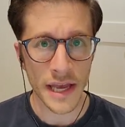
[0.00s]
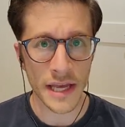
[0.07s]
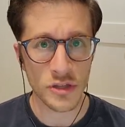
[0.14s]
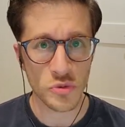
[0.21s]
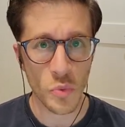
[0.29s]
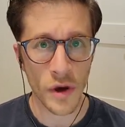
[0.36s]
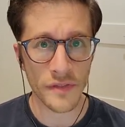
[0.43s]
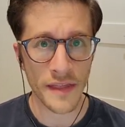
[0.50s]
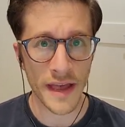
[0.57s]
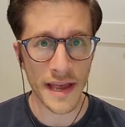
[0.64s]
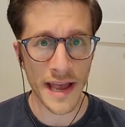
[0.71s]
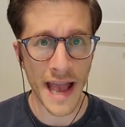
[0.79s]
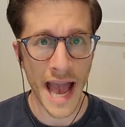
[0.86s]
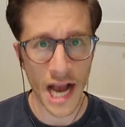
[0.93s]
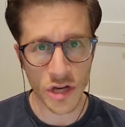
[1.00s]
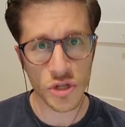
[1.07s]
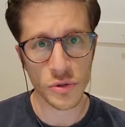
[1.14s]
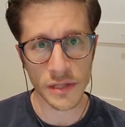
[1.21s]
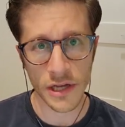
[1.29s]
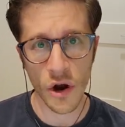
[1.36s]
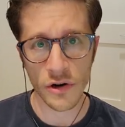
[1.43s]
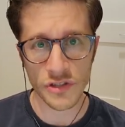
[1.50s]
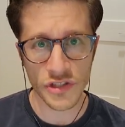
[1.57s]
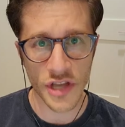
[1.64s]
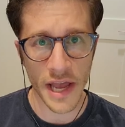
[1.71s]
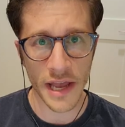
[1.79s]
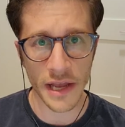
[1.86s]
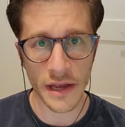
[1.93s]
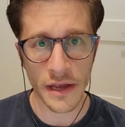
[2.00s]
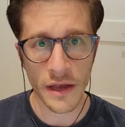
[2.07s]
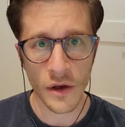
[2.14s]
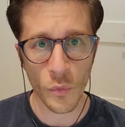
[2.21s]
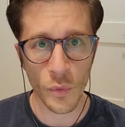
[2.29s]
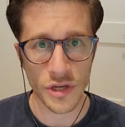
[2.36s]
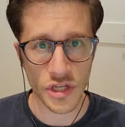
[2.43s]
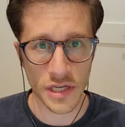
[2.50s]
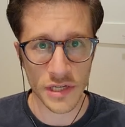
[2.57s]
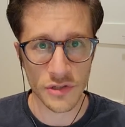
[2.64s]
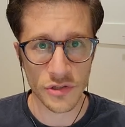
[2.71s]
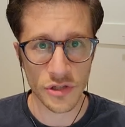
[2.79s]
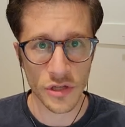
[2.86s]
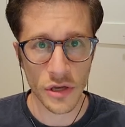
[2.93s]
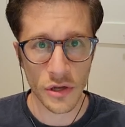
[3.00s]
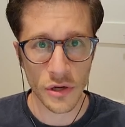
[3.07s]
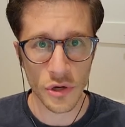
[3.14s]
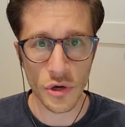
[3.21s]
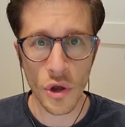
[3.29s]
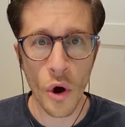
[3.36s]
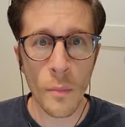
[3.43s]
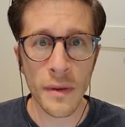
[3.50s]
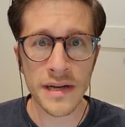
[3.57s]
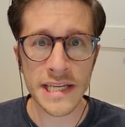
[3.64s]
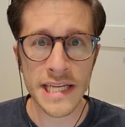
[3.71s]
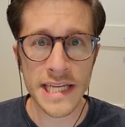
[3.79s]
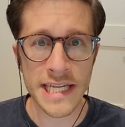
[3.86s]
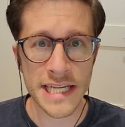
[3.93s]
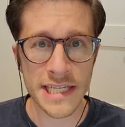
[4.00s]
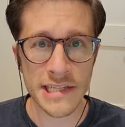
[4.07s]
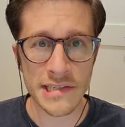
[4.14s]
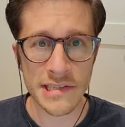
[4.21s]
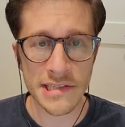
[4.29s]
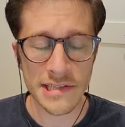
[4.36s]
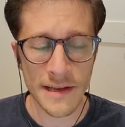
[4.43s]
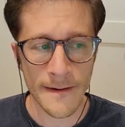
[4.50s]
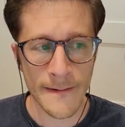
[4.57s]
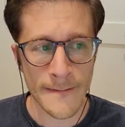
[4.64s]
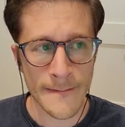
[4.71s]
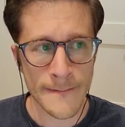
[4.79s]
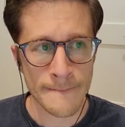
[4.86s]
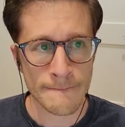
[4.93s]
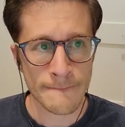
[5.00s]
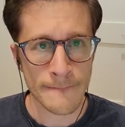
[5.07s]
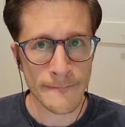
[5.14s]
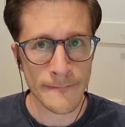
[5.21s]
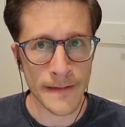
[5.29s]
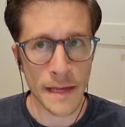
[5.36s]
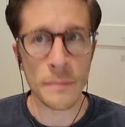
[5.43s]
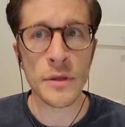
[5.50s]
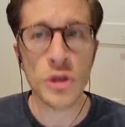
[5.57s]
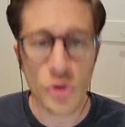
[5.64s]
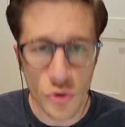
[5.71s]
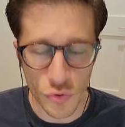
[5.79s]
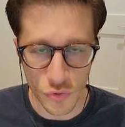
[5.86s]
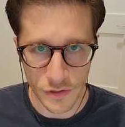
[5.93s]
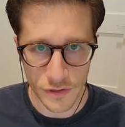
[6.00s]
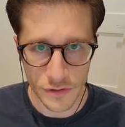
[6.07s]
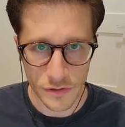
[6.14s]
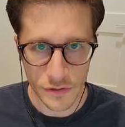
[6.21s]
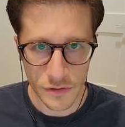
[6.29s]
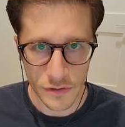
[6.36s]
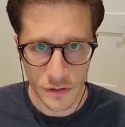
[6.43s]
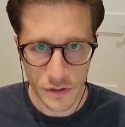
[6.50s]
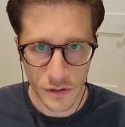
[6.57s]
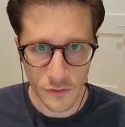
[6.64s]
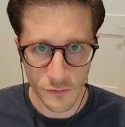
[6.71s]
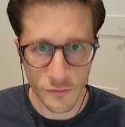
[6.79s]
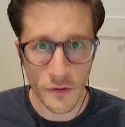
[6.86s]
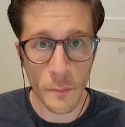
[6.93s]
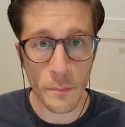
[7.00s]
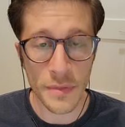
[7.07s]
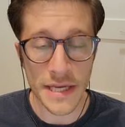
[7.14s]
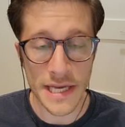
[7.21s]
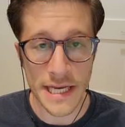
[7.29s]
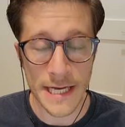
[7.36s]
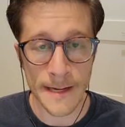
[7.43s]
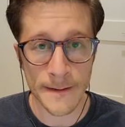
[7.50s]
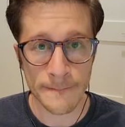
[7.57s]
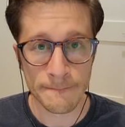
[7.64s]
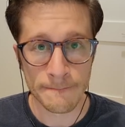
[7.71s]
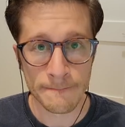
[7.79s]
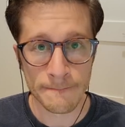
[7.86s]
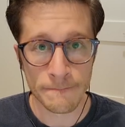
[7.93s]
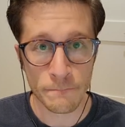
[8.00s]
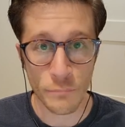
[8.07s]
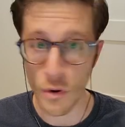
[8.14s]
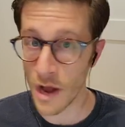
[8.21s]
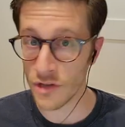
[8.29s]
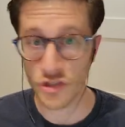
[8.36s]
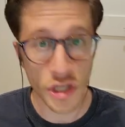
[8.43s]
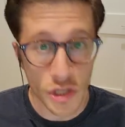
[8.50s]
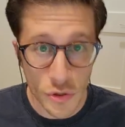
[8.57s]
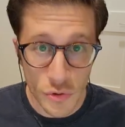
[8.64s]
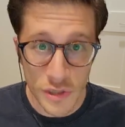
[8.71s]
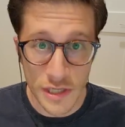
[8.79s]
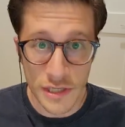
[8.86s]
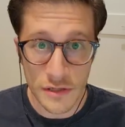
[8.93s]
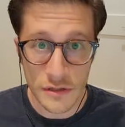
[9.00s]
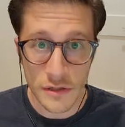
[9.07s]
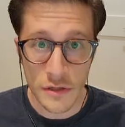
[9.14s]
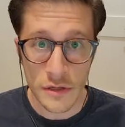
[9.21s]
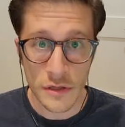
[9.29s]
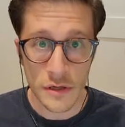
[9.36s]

is what they actually are saying, which is nobody is immune from being prosecuted,